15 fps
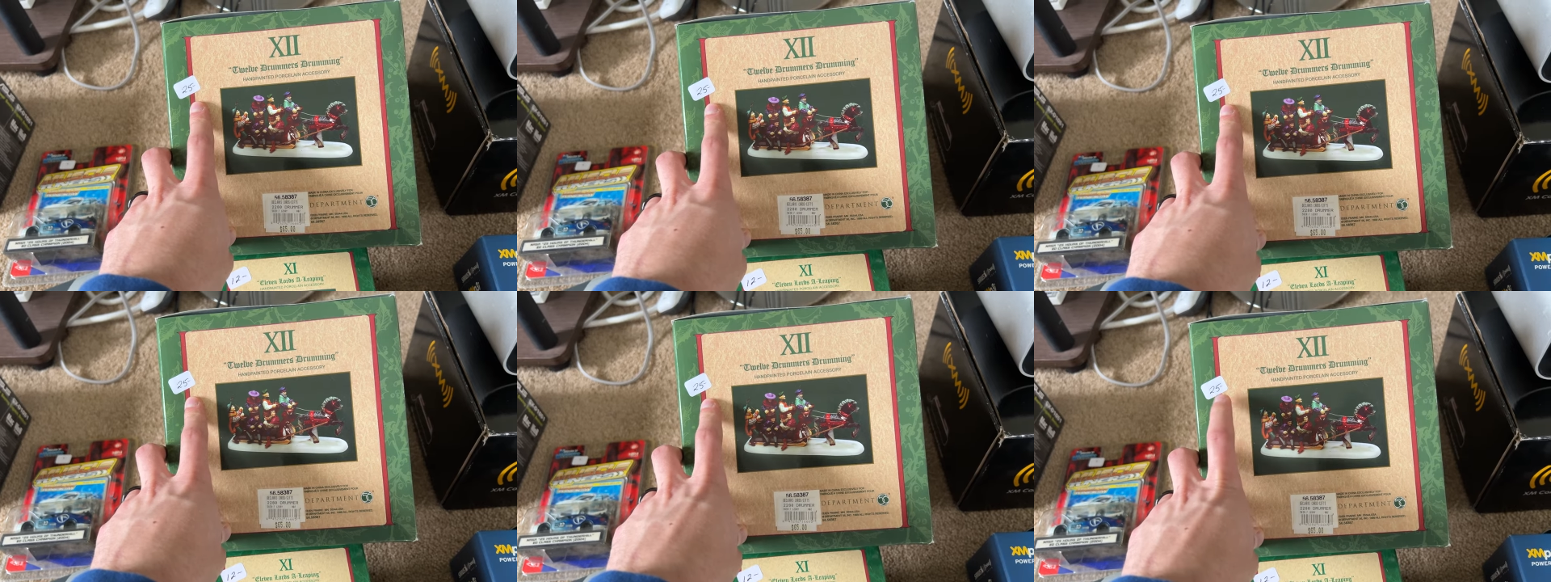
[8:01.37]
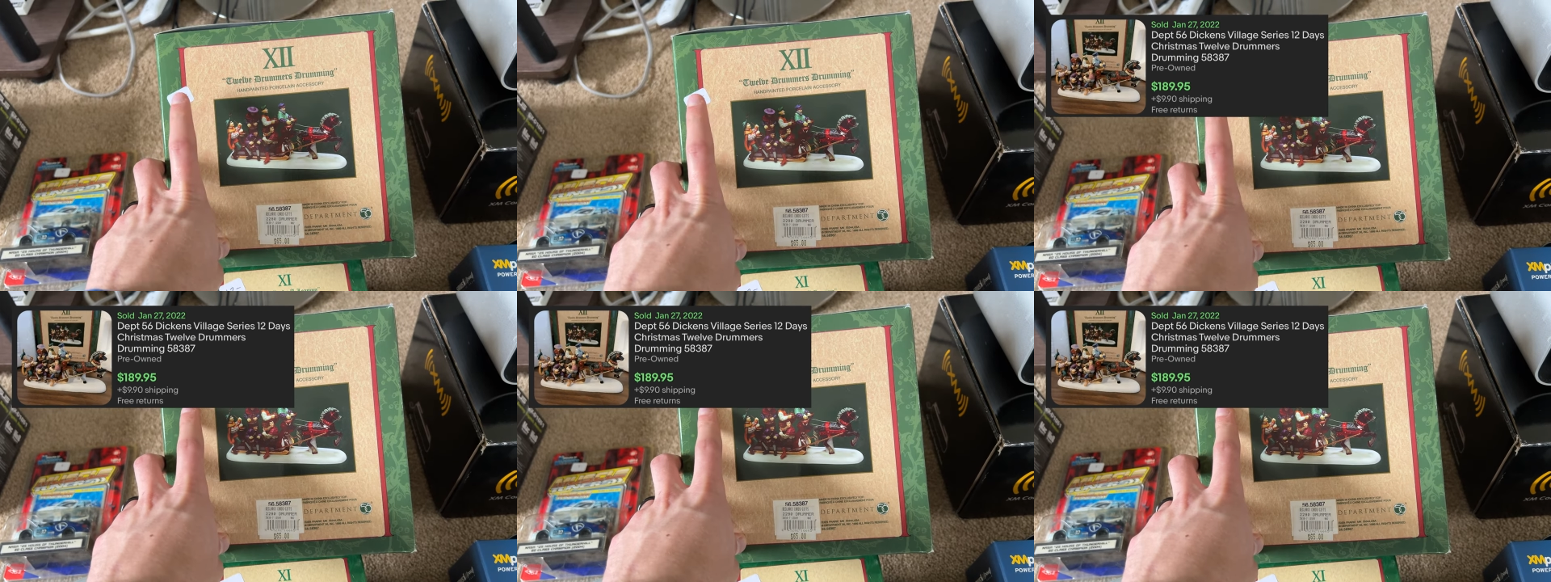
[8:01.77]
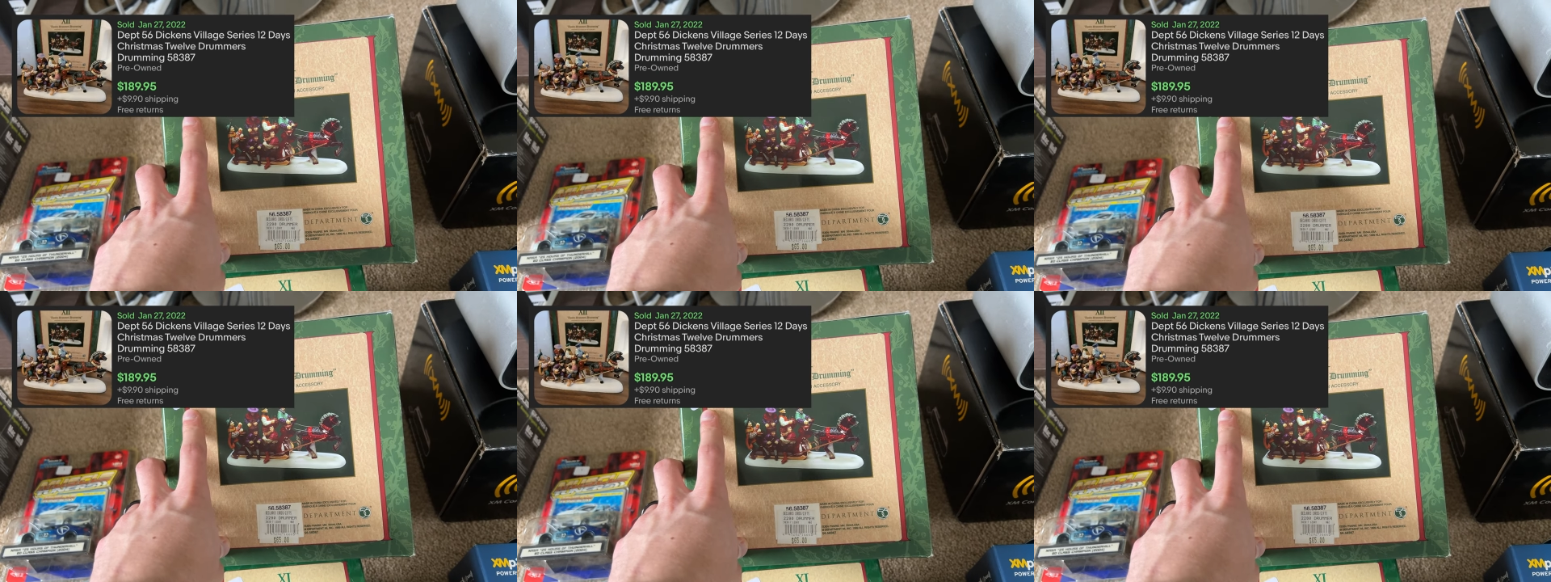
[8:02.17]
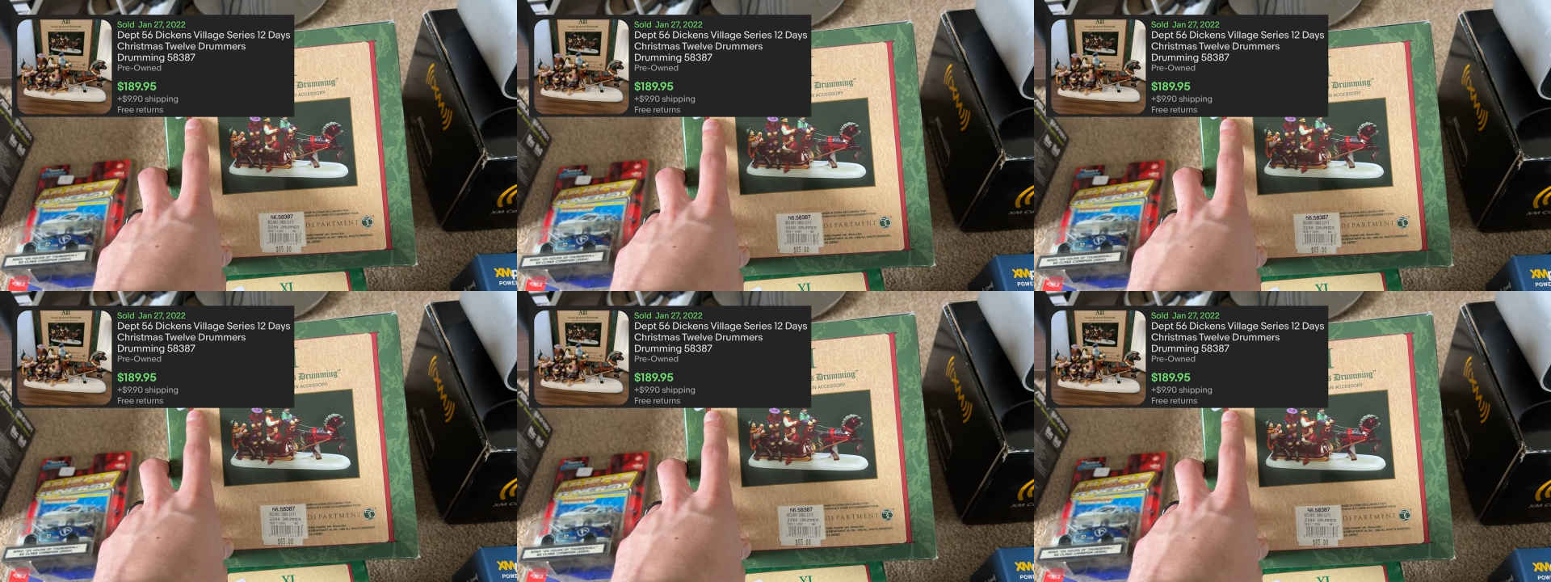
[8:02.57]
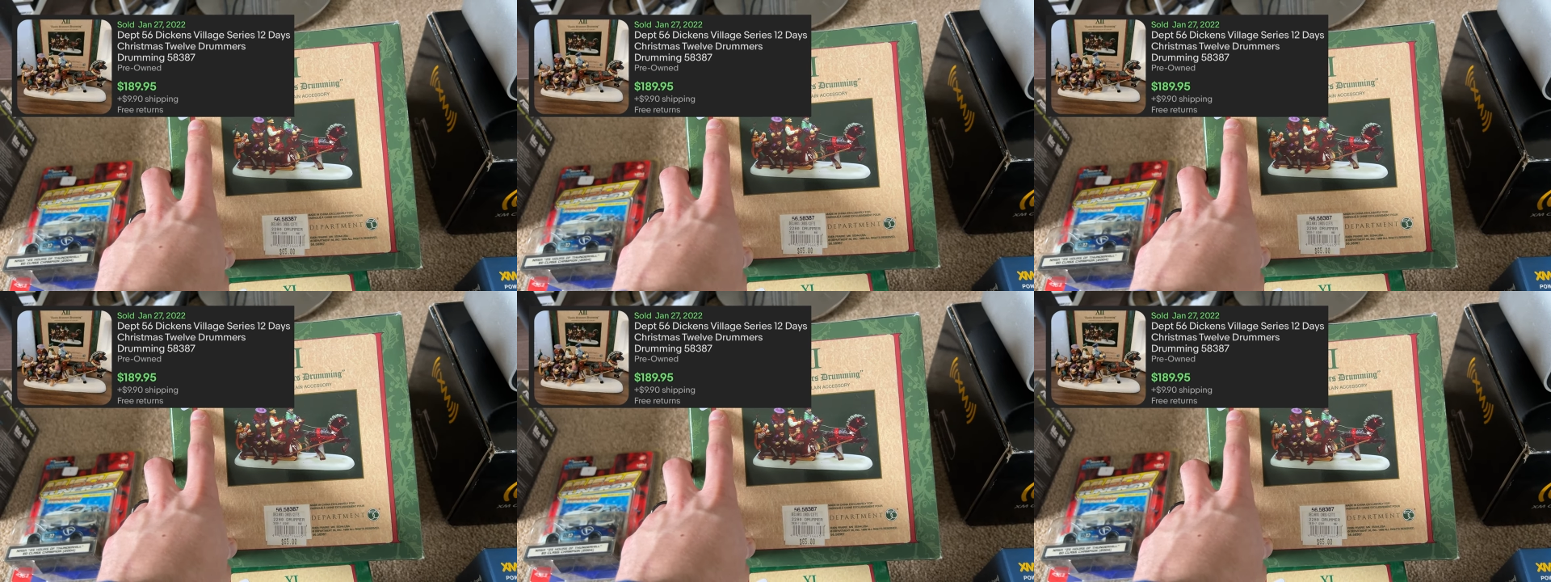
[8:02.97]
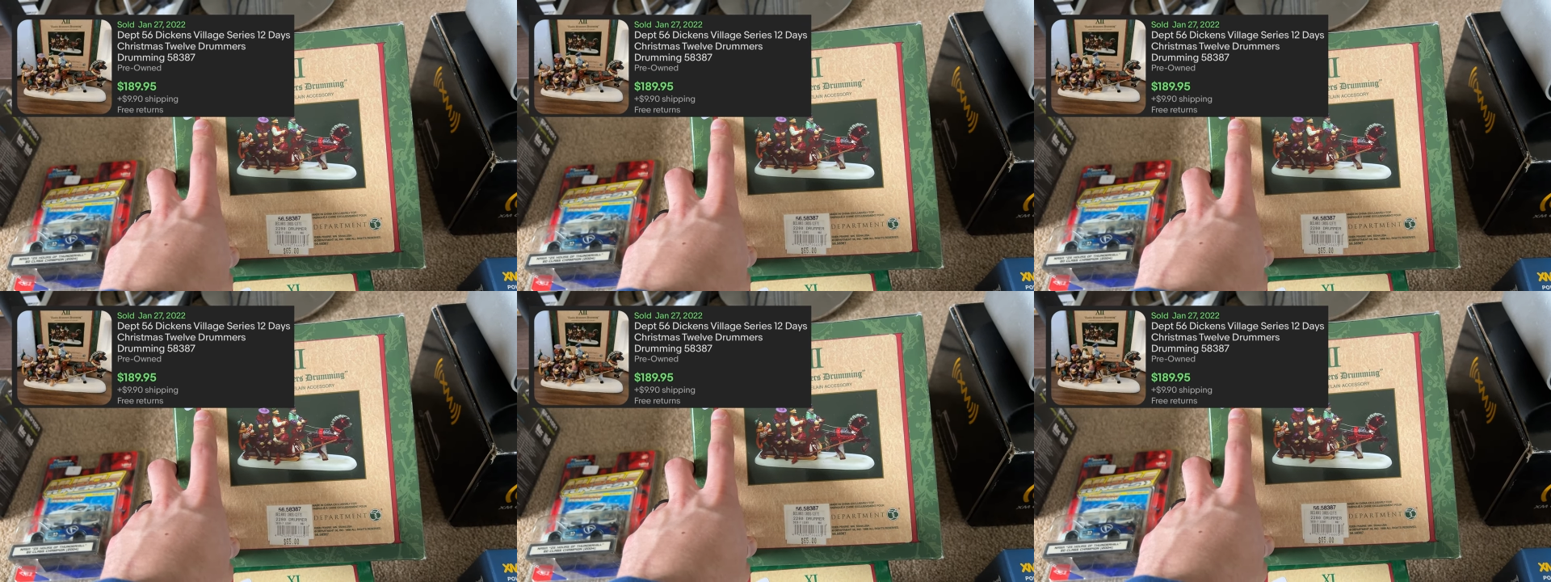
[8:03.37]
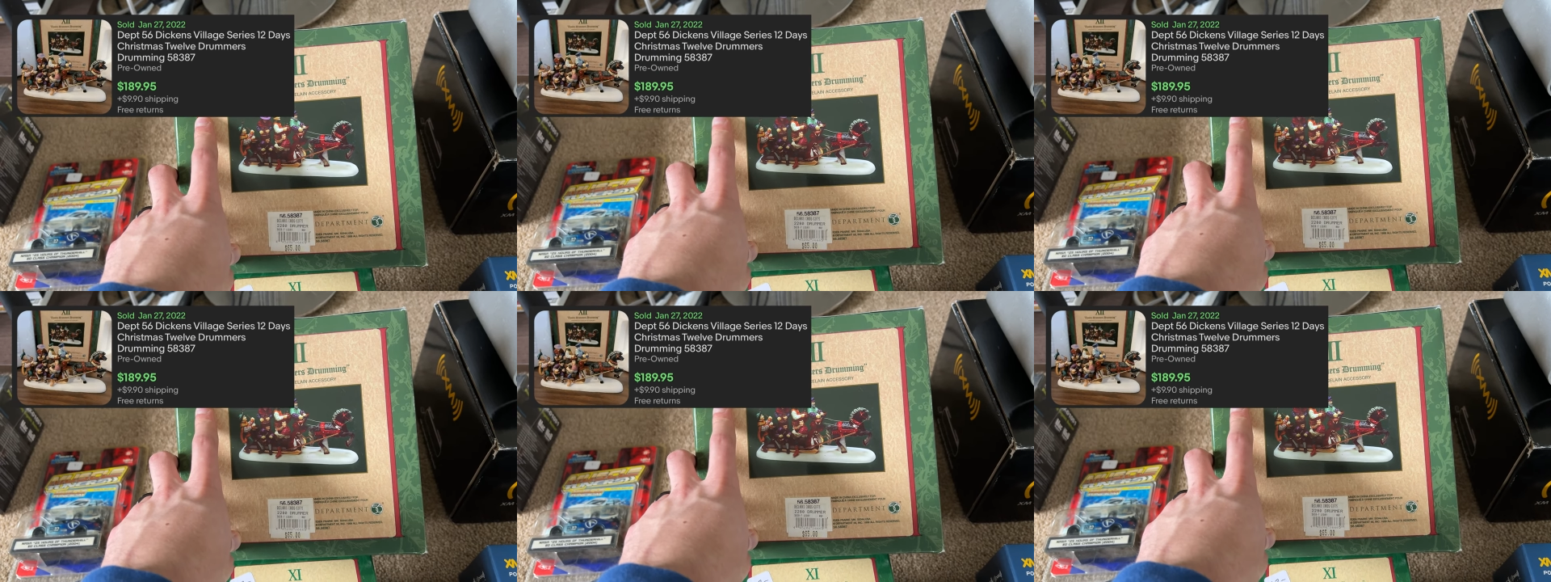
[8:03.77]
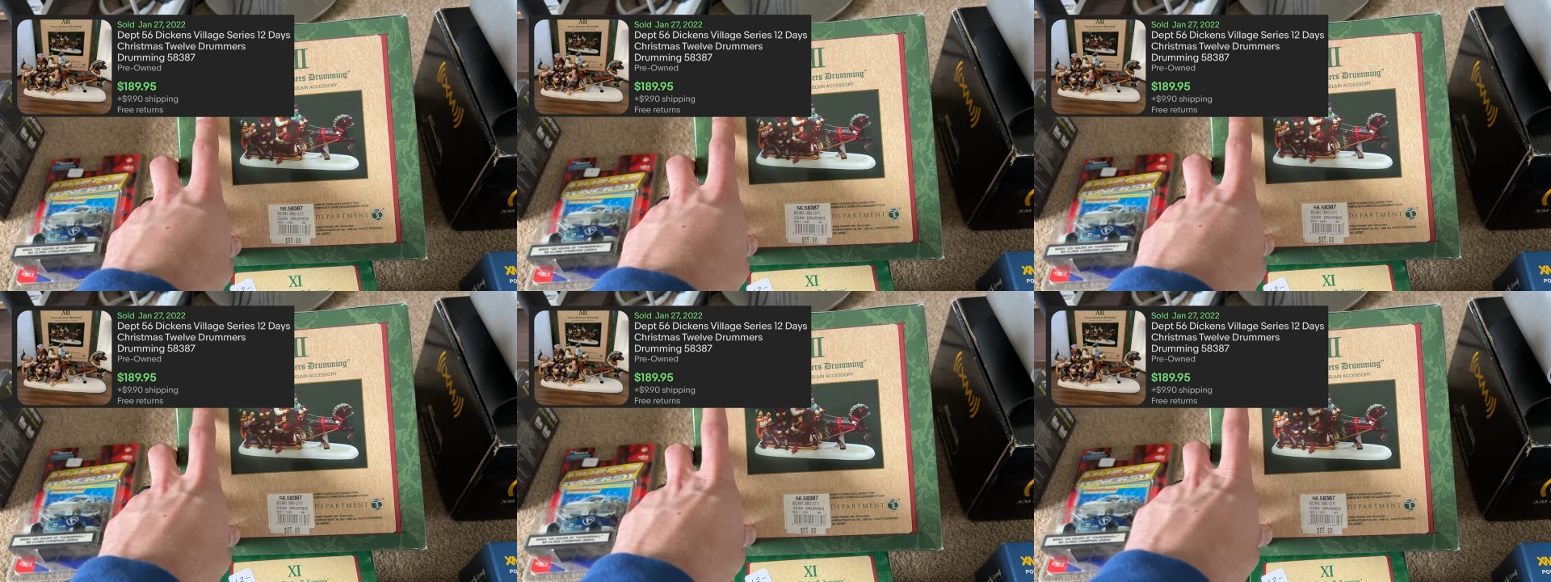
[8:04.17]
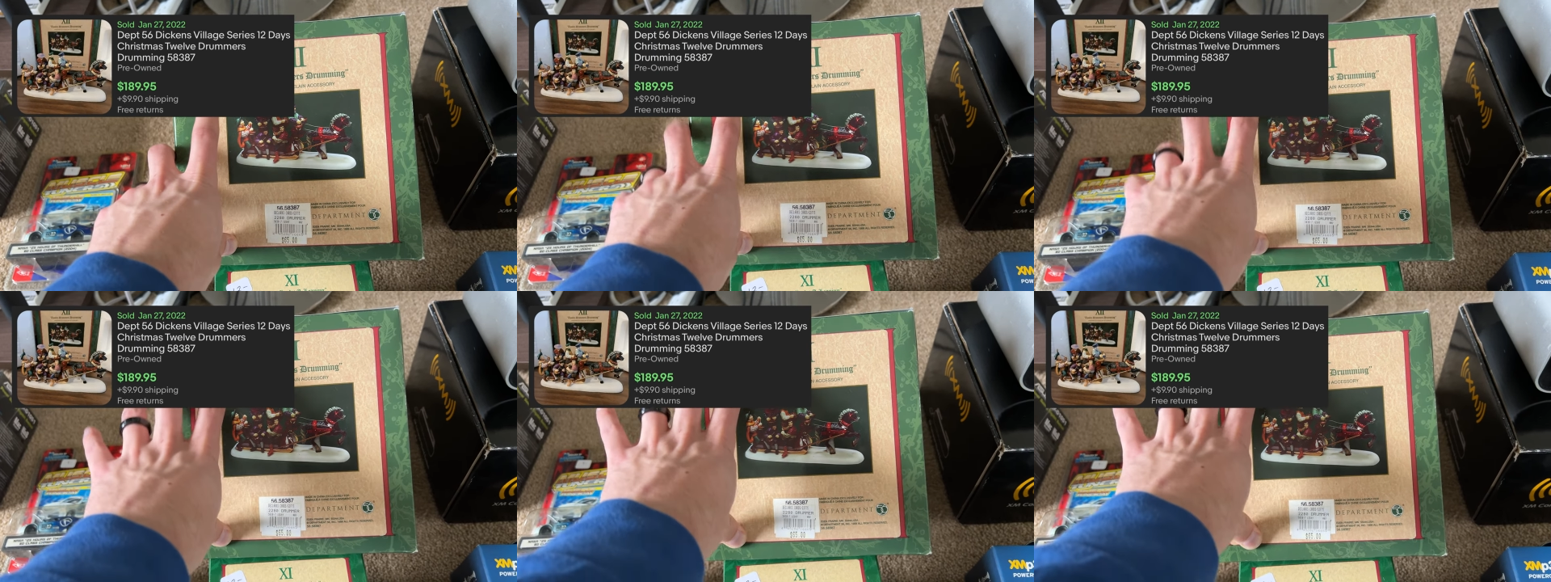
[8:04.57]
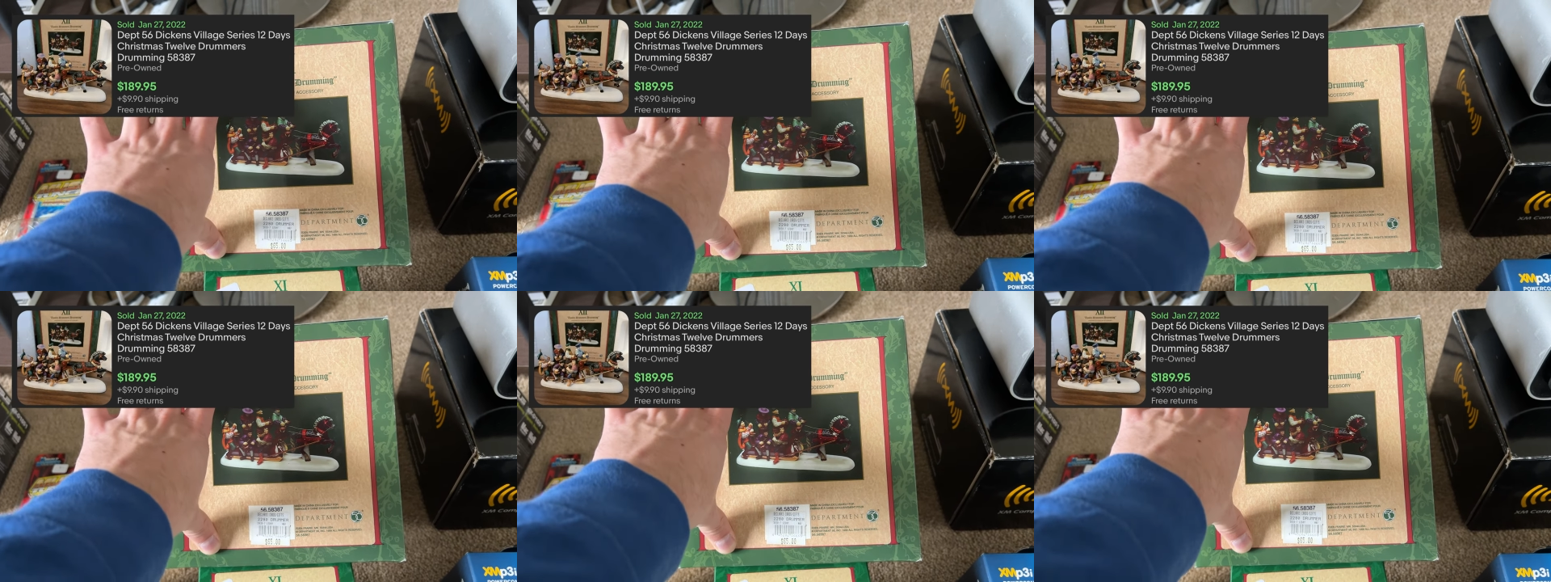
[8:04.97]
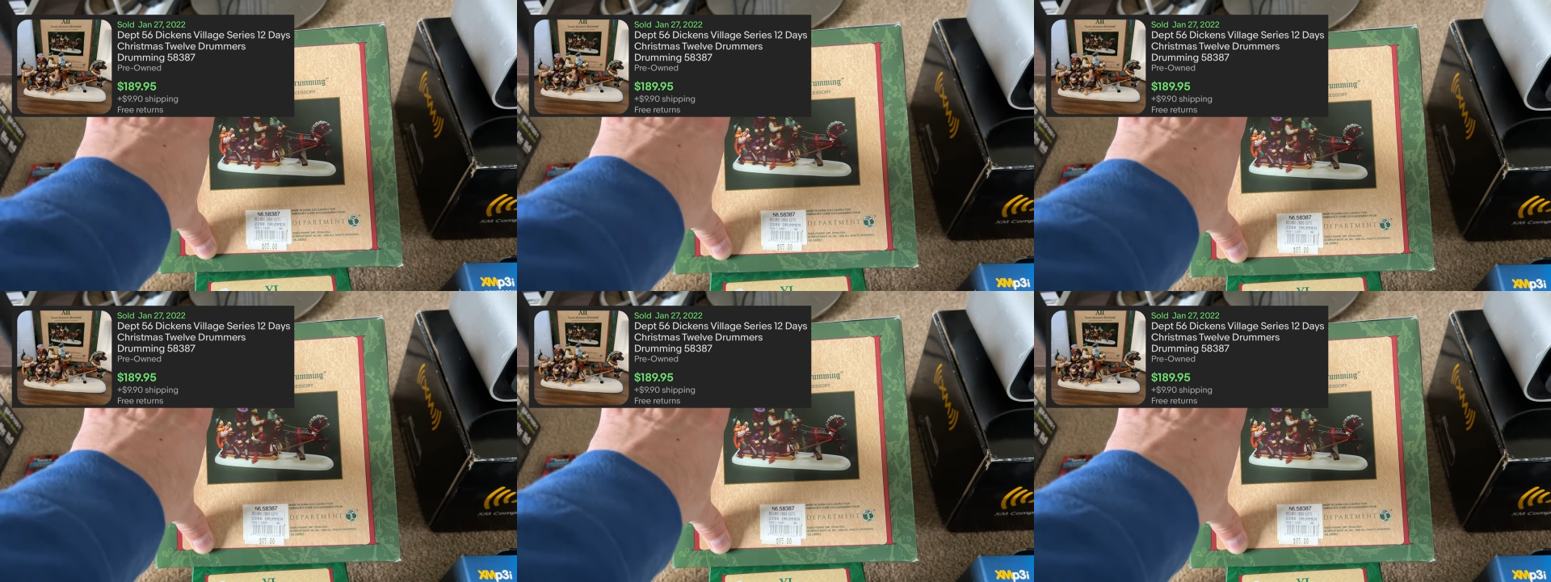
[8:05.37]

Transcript: [unreadable: no face in view]